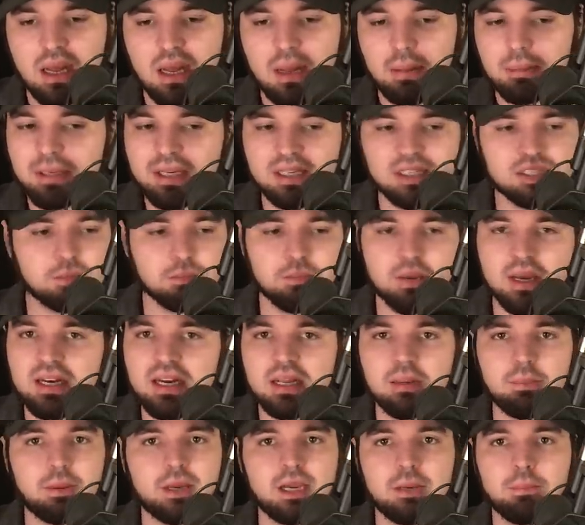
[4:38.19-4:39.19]
because
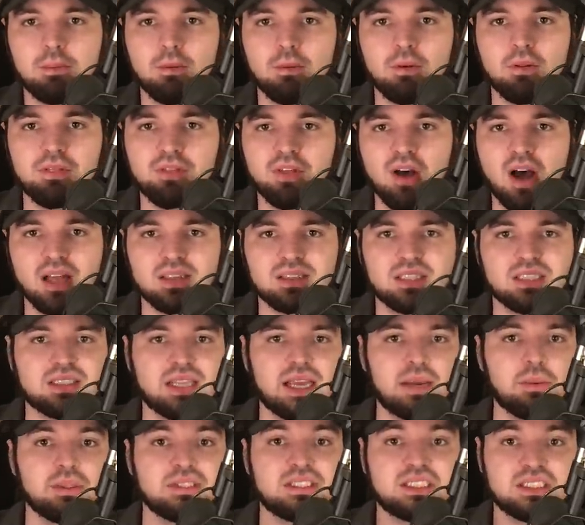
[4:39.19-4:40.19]
many people thought that
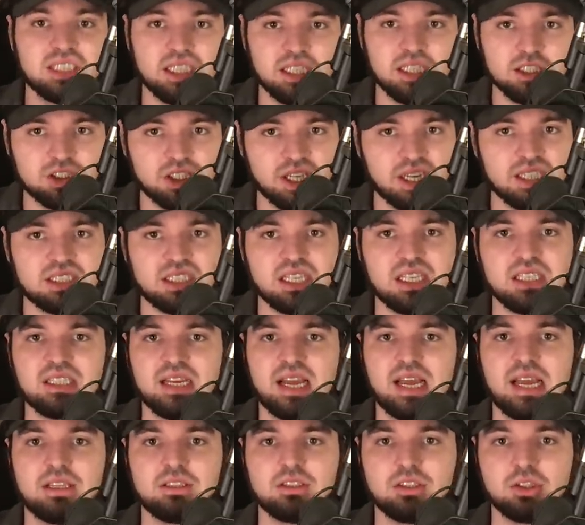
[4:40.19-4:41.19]
they would see JT
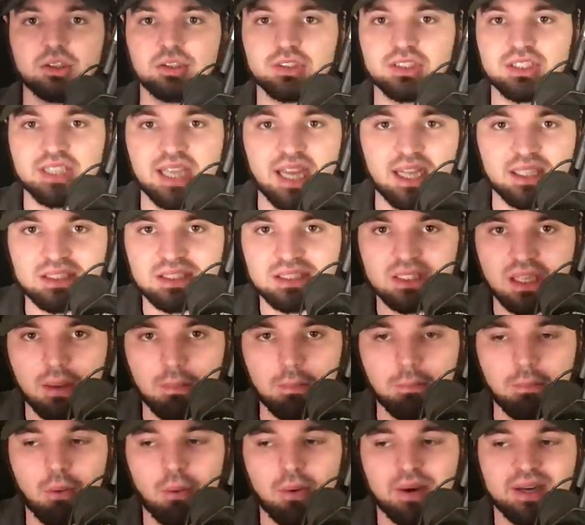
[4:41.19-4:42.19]
Daniels at
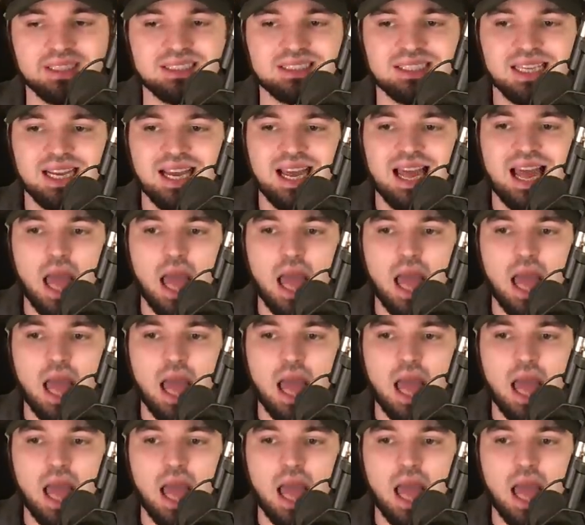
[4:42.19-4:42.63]
some point.